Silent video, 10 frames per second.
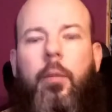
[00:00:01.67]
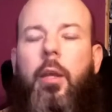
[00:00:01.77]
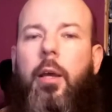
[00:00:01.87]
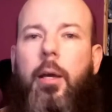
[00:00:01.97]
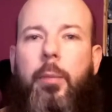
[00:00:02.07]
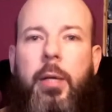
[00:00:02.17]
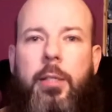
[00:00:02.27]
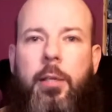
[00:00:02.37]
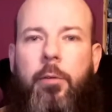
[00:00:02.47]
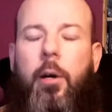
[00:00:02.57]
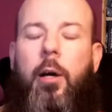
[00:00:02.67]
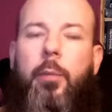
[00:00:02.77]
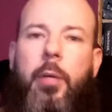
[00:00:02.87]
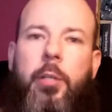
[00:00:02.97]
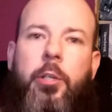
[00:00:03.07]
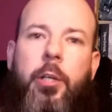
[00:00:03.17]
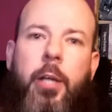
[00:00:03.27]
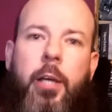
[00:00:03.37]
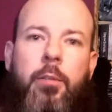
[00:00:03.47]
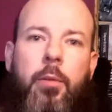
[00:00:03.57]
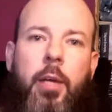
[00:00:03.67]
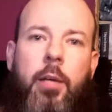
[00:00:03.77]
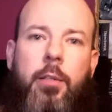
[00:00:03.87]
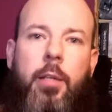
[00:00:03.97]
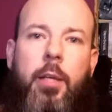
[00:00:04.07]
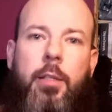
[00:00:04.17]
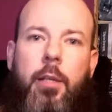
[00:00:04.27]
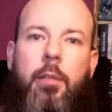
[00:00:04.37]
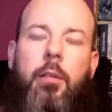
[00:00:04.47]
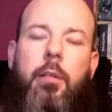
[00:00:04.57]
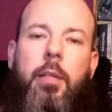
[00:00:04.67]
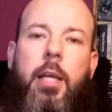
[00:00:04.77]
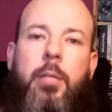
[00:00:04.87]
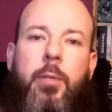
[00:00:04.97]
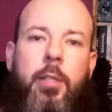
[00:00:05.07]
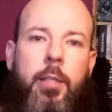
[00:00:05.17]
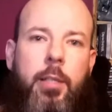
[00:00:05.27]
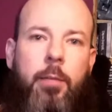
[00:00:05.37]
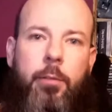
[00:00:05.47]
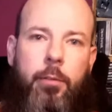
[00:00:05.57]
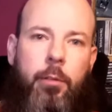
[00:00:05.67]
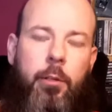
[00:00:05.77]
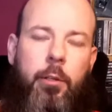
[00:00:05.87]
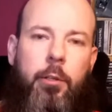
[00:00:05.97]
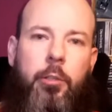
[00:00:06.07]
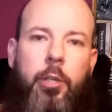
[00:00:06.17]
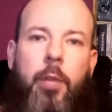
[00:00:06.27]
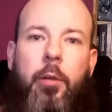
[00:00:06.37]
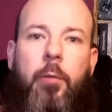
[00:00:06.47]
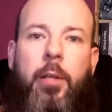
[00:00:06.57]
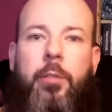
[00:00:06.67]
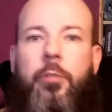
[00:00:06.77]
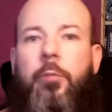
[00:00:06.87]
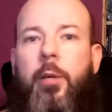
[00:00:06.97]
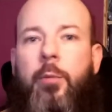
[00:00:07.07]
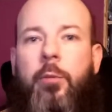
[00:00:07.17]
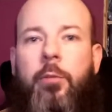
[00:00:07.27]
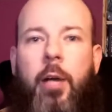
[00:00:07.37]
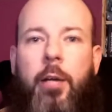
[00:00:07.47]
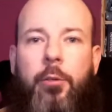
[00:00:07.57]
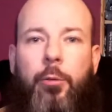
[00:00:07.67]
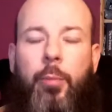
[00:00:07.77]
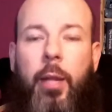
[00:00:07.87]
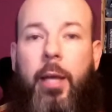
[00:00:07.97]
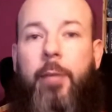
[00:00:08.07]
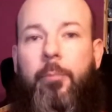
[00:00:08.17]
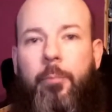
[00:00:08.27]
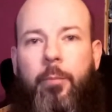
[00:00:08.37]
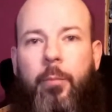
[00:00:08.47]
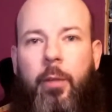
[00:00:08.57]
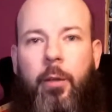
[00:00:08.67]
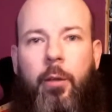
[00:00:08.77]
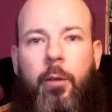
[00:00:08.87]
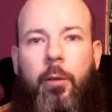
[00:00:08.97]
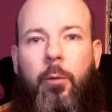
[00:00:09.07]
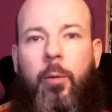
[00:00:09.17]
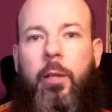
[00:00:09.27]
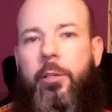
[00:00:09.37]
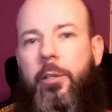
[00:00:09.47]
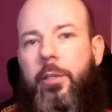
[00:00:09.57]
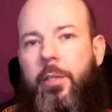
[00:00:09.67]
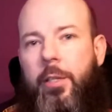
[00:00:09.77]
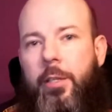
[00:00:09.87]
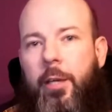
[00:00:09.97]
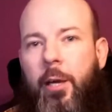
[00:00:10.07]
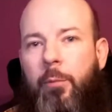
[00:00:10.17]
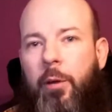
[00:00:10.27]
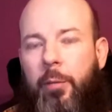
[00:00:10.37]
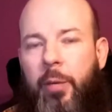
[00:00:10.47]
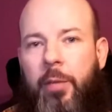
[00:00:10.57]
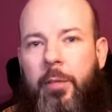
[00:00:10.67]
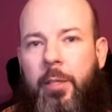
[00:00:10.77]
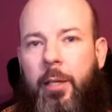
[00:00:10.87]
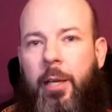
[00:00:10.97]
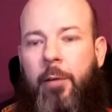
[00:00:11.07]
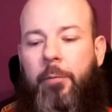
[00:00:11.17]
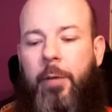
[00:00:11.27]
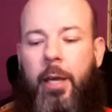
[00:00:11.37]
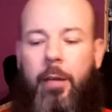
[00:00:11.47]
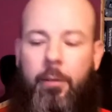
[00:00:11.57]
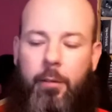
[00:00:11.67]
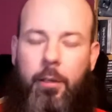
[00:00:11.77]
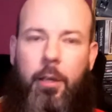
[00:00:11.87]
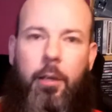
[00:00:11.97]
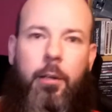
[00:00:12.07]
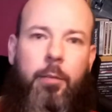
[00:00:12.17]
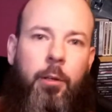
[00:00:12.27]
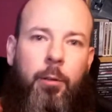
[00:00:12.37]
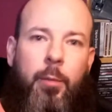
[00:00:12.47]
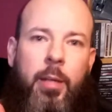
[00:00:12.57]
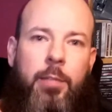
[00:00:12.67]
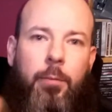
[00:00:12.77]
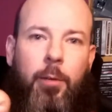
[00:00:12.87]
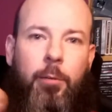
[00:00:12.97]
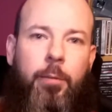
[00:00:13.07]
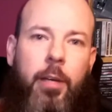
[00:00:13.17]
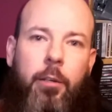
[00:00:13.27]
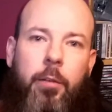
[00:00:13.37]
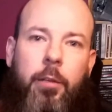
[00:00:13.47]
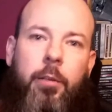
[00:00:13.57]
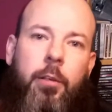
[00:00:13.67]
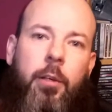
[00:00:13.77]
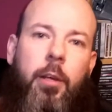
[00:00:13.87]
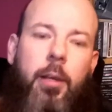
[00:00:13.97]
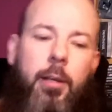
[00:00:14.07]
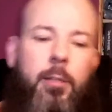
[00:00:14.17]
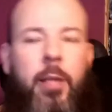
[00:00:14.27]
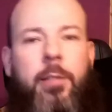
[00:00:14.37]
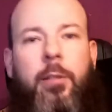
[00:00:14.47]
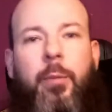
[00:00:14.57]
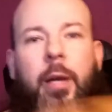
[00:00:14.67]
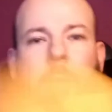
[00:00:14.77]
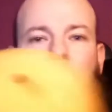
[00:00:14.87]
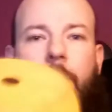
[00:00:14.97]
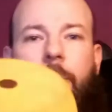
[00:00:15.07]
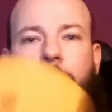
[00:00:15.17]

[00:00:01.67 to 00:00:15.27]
Hi Batty for RPG Day 2018, Day 27, share a great stream or actual play. Well, as you can see today I'm wearing a bit of a silly outfit again, and I've got the mask for Rolfang and other aspects in the background.